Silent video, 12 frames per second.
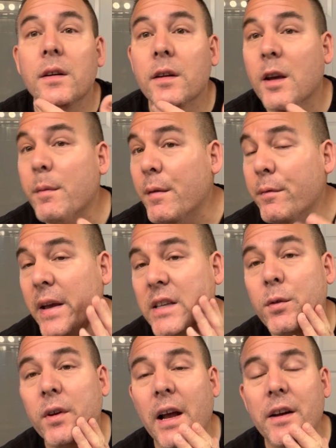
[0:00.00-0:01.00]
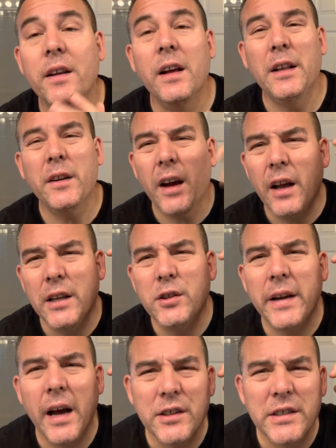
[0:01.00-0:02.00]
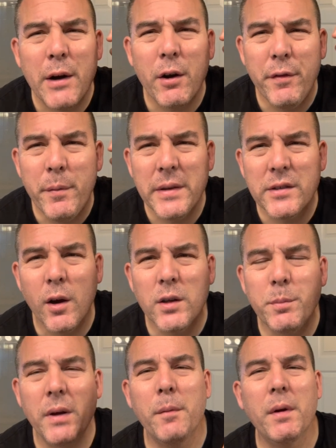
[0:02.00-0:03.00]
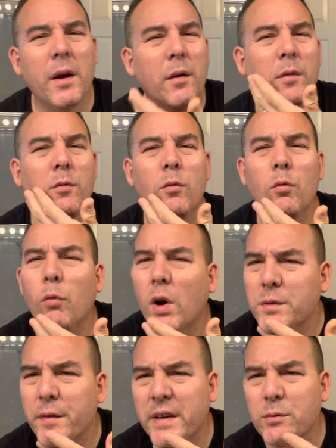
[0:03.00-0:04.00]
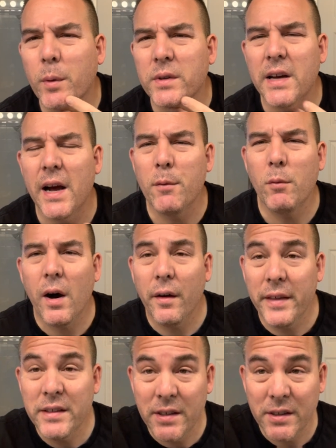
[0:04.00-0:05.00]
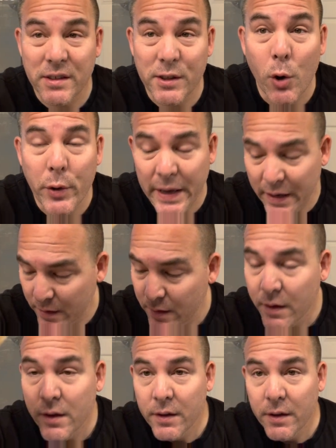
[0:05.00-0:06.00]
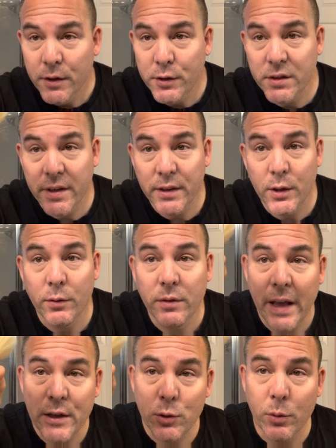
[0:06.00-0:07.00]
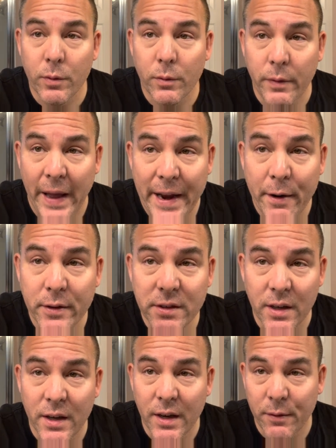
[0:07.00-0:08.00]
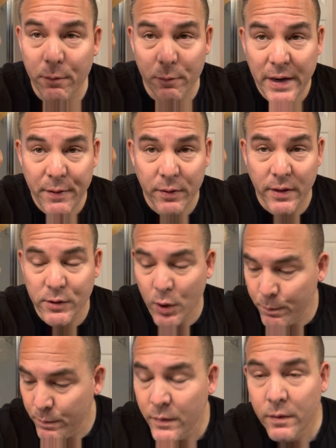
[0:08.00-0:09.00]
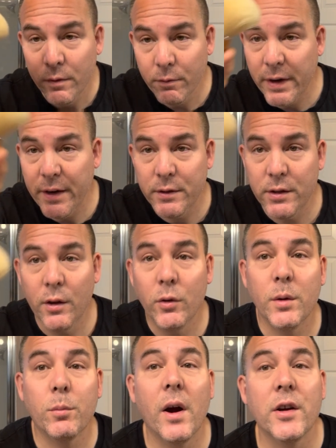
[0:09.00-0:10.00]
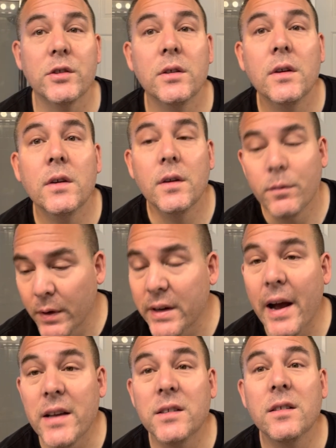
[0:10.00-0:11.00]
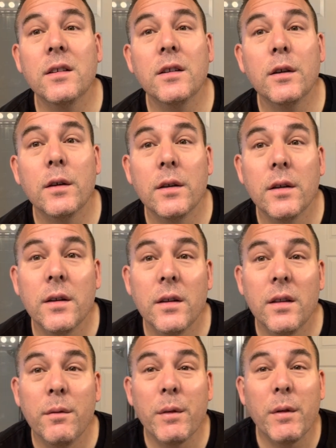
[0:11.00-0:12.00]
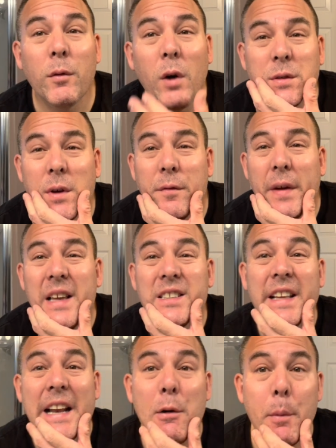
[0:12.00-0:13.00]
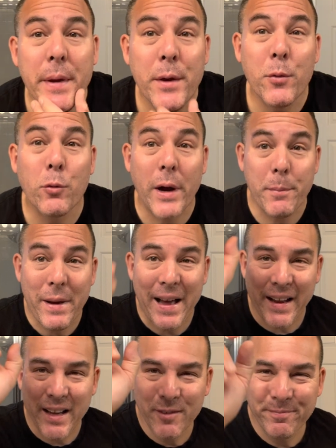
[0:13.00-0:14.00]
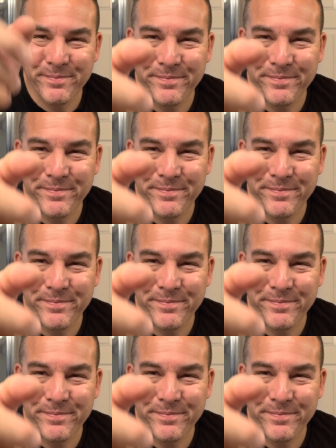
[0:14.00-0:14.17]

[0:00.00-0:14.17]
Get my face fully hydrated. I took a hot shower a few minutes ago, but I'm gonna go and wash my face one more time while this is soaking, just to get the natural hairs ready for the soap, ready to load the brush. But guys, let me wash my face and I will be right back.